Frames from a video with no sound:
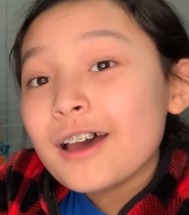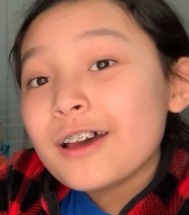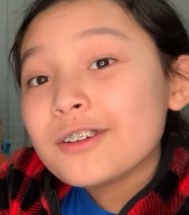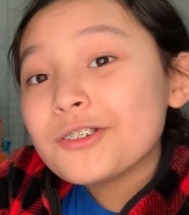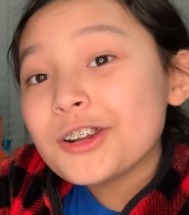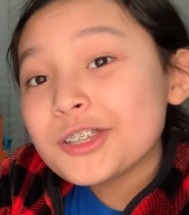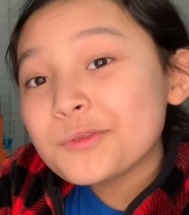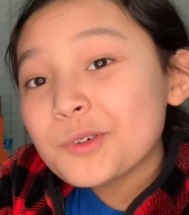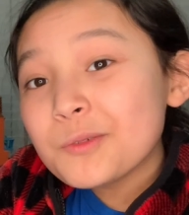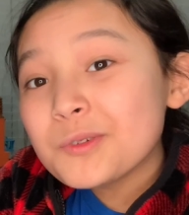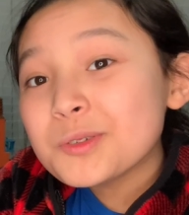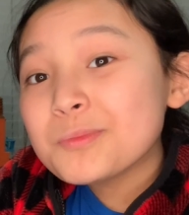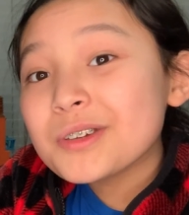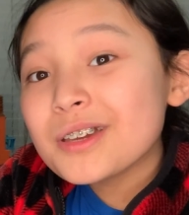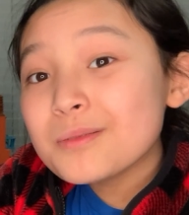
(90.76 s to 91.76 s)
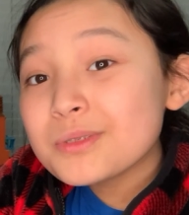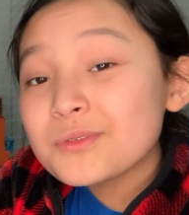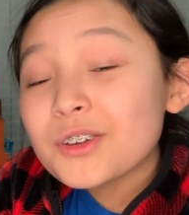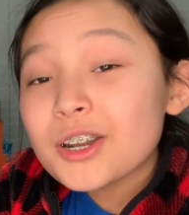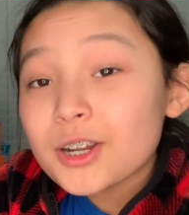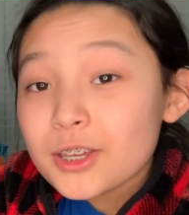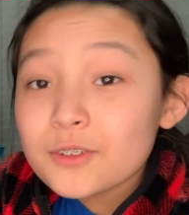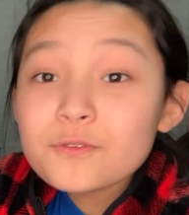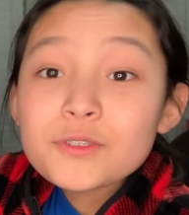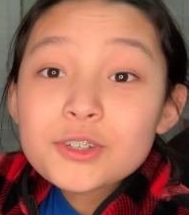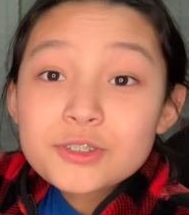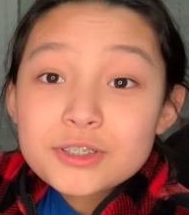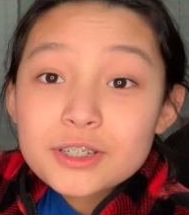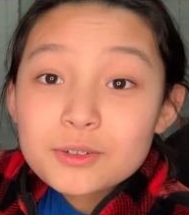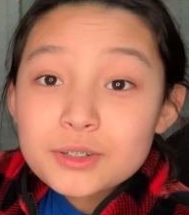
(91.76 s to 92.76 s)
Transformers becomes very
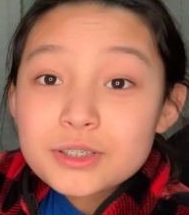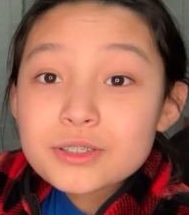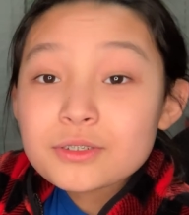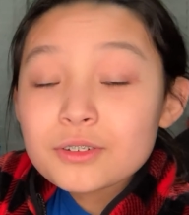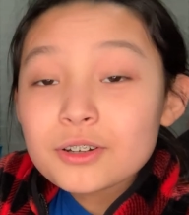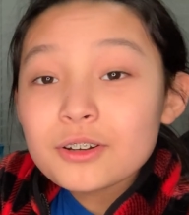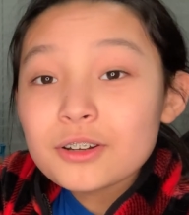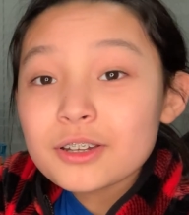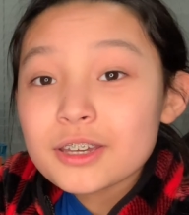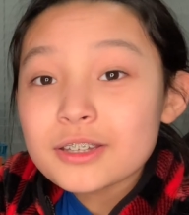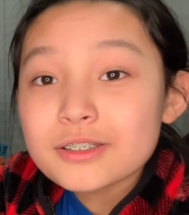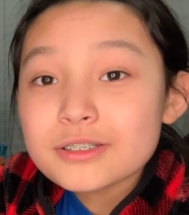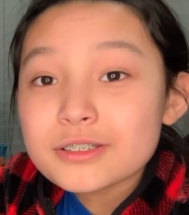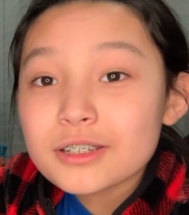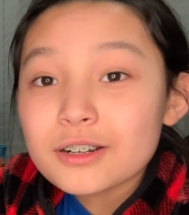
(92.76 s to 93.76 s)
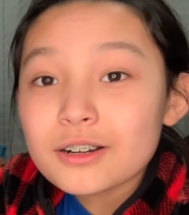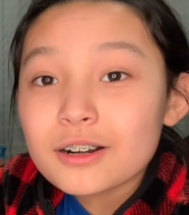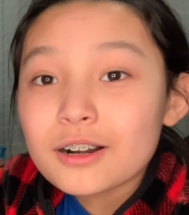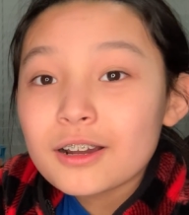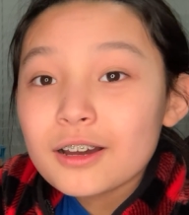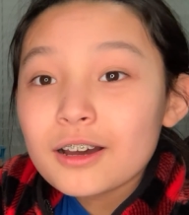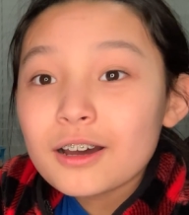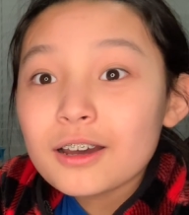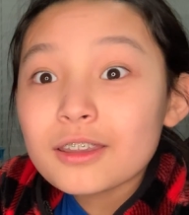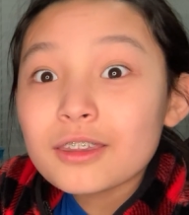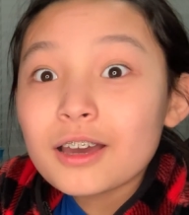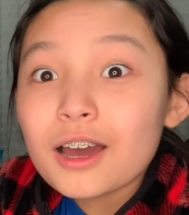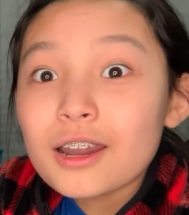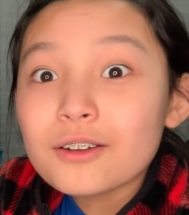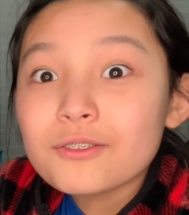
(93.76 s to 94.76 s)
confusing once you consider a
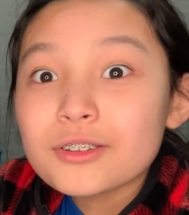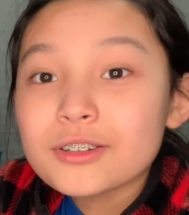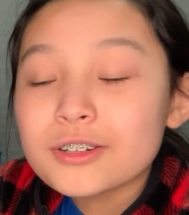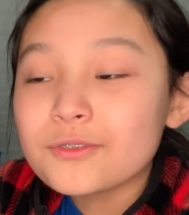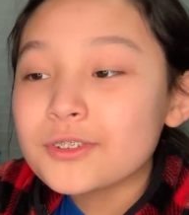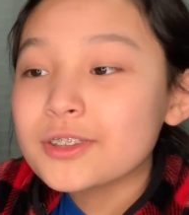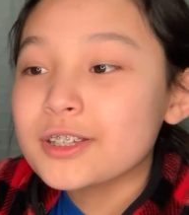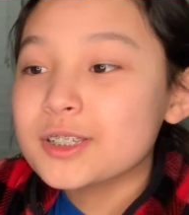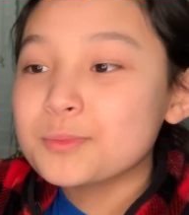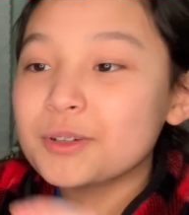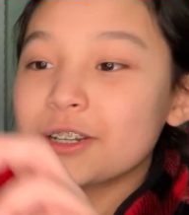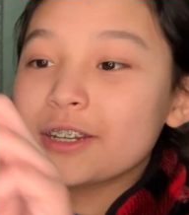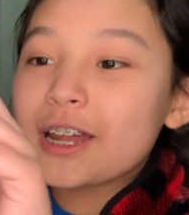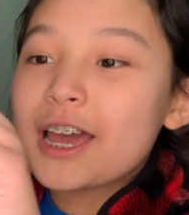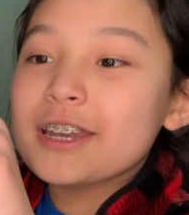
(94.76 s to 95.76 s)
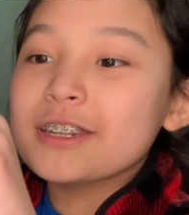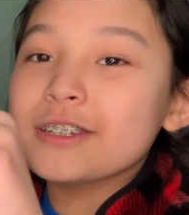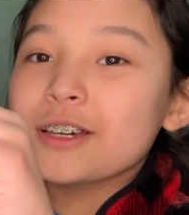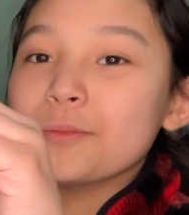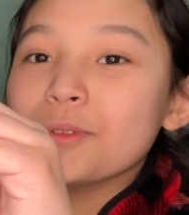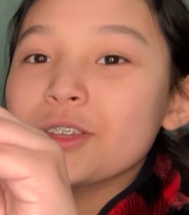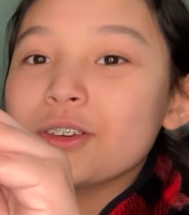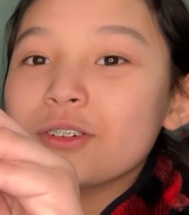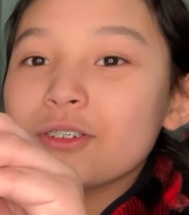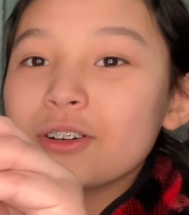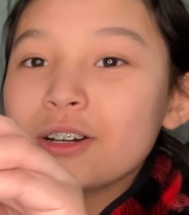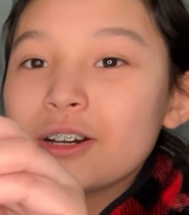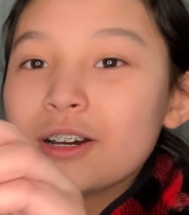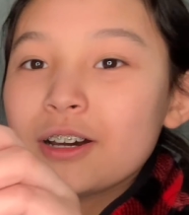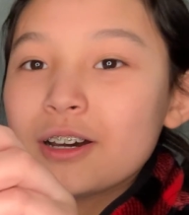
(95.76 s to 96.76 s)
lot of the different things. But in IDW,
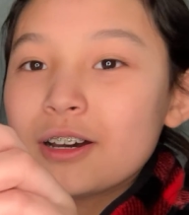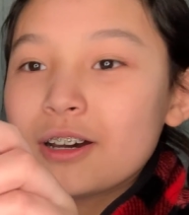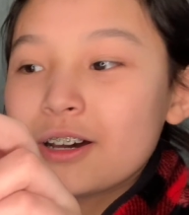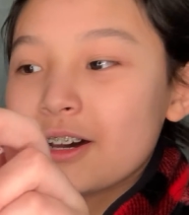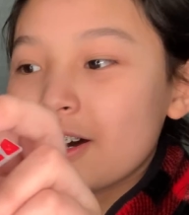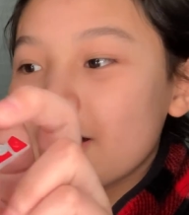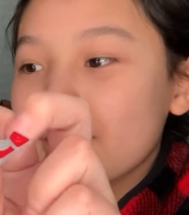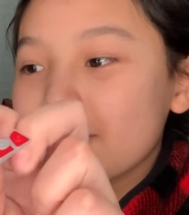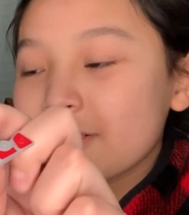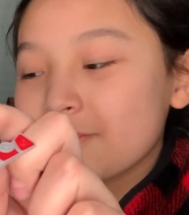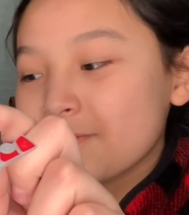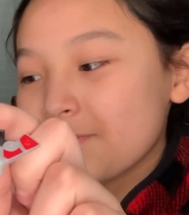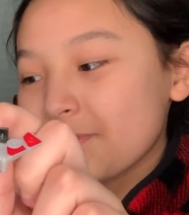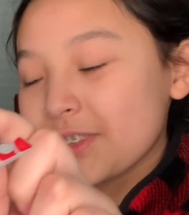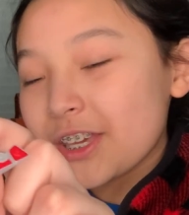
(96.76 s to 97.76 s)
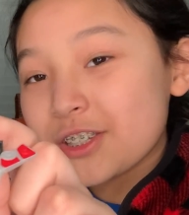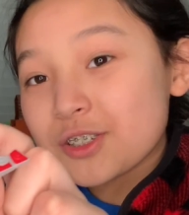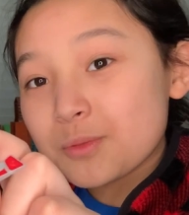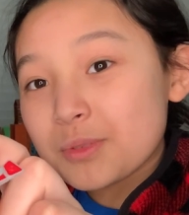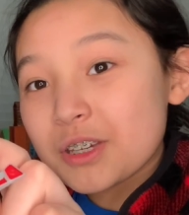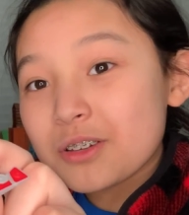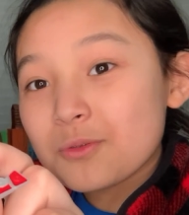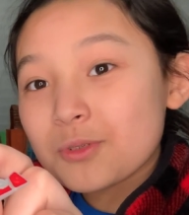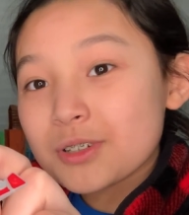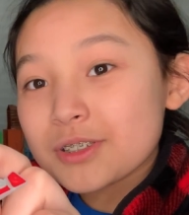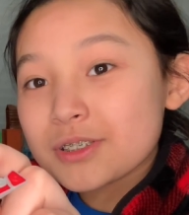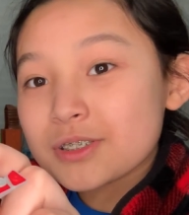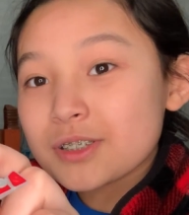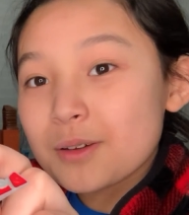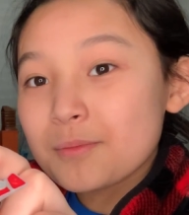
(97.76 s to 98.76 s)
Laserbeak
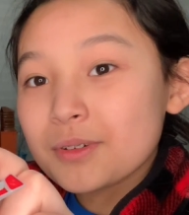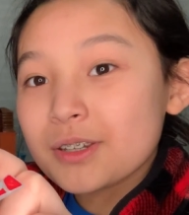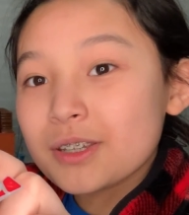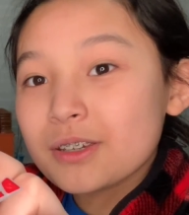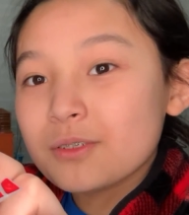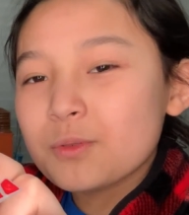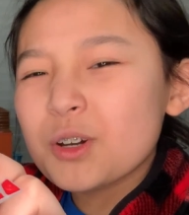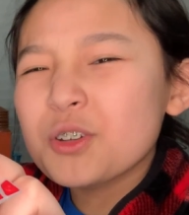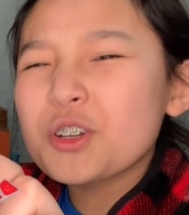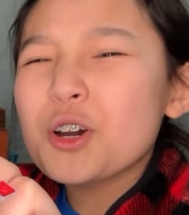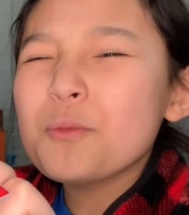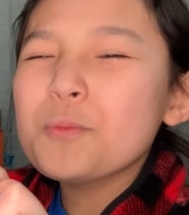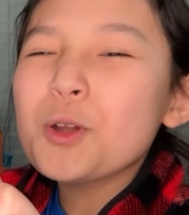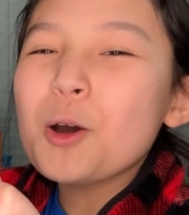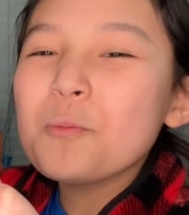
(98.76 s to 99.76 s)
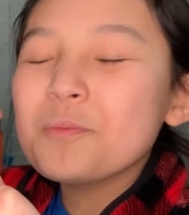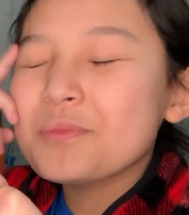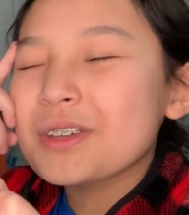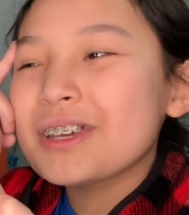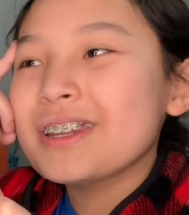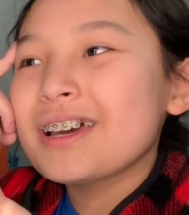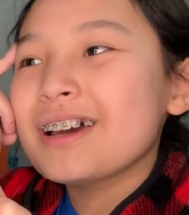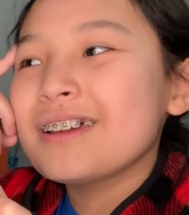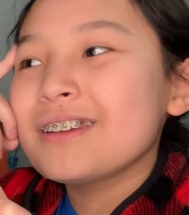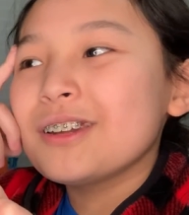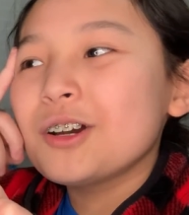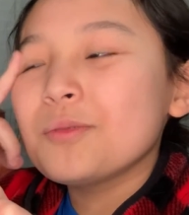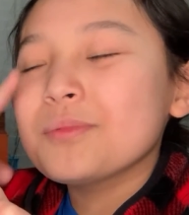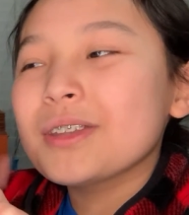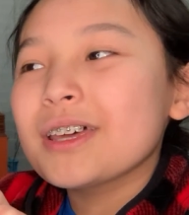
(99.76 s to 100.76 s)
was somebody... Well, nope,
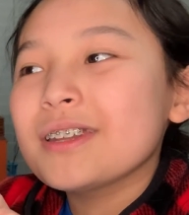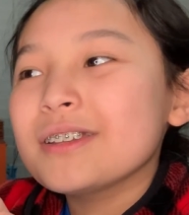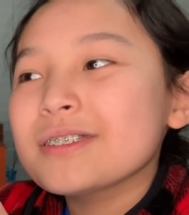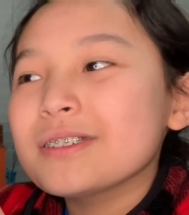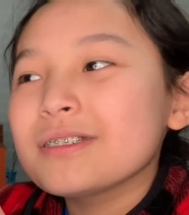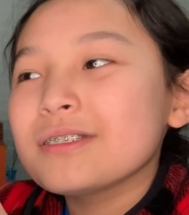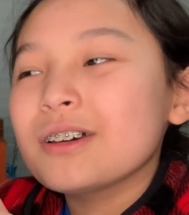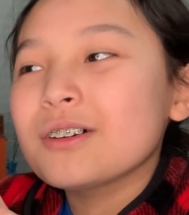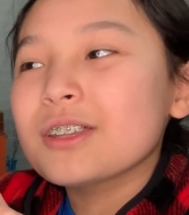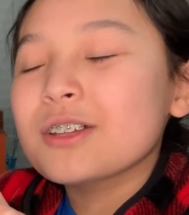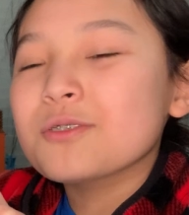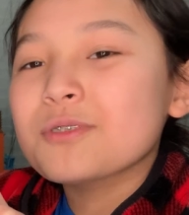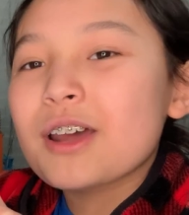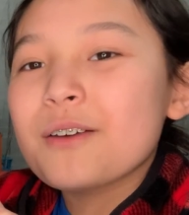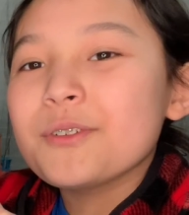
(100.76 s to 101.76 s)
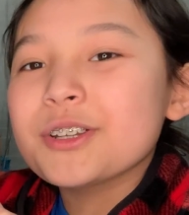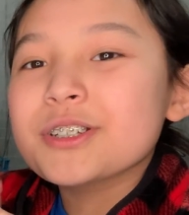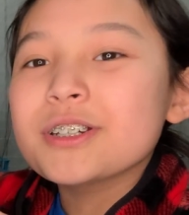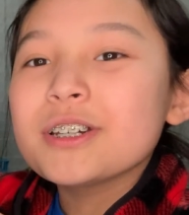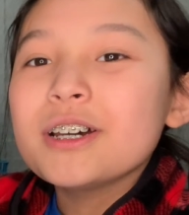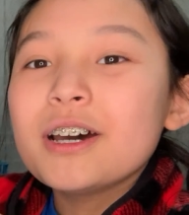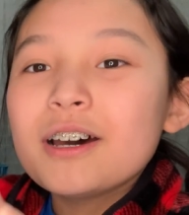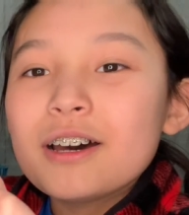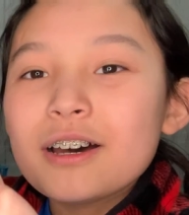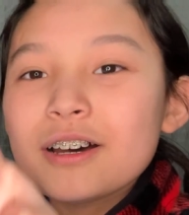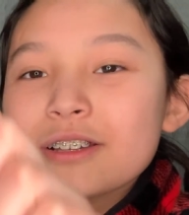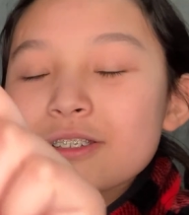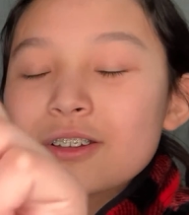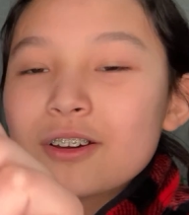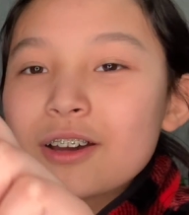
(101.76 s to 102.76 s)
that isn't... No, that's Ravage.
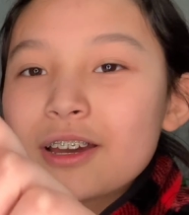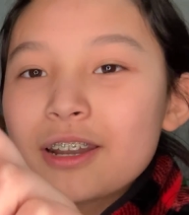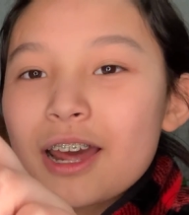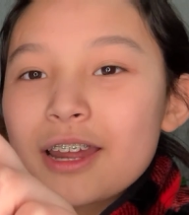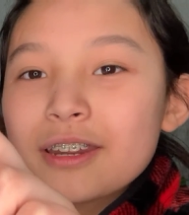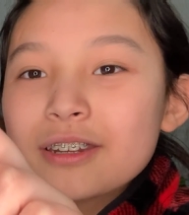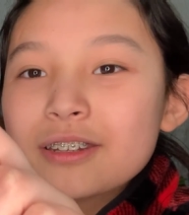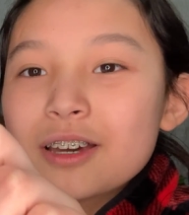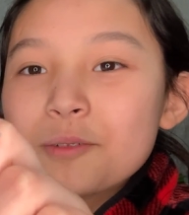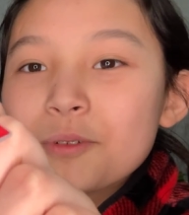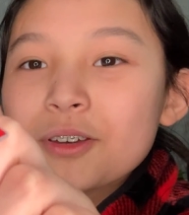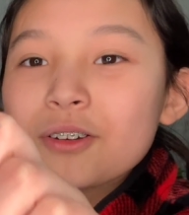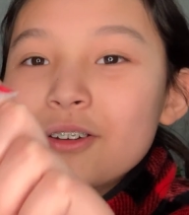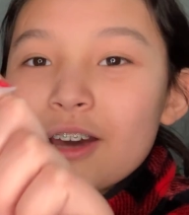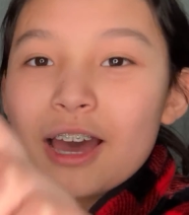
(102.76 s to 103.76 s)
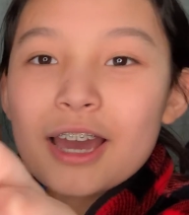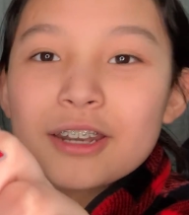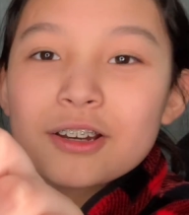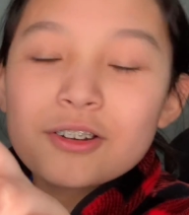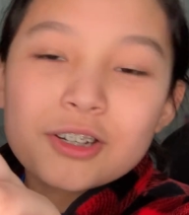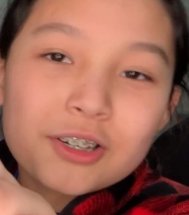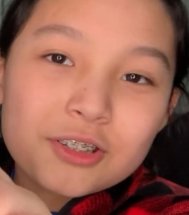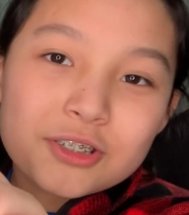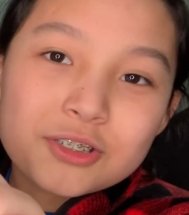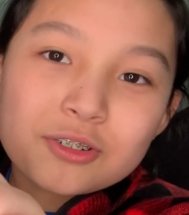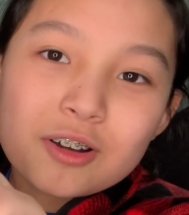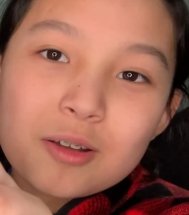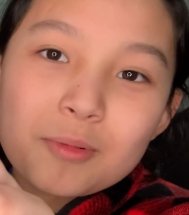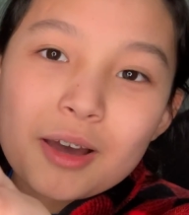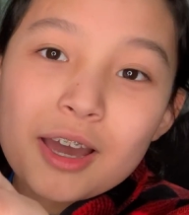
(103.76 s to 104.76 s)
So in IDW, I don't know the
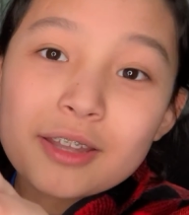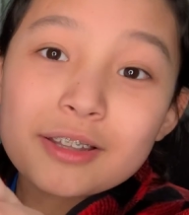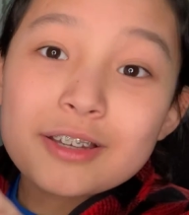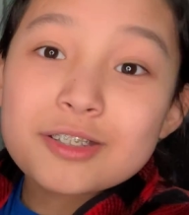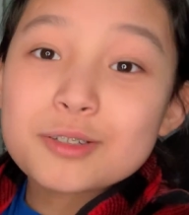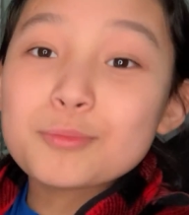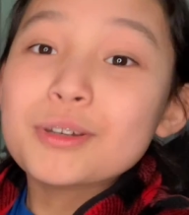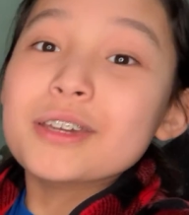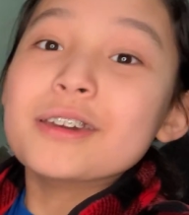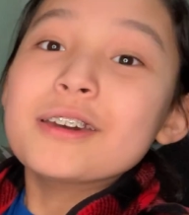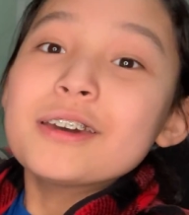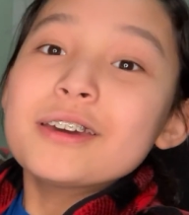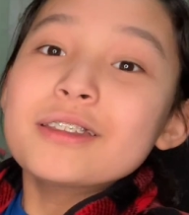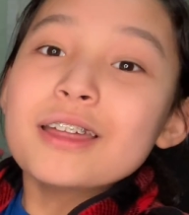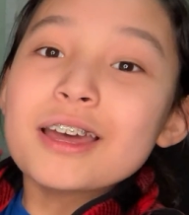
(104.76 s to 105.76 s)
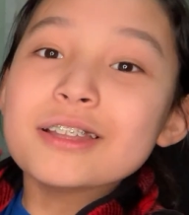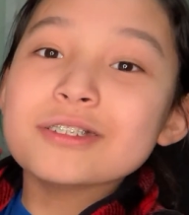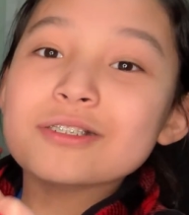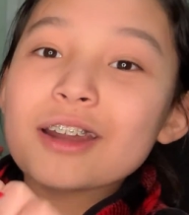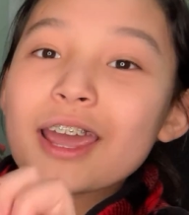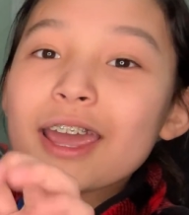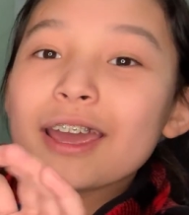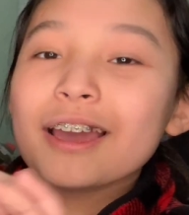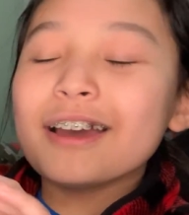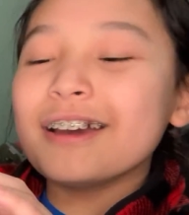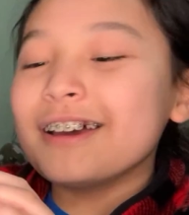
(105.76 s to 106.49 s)
story behind Laserbeak. That's great!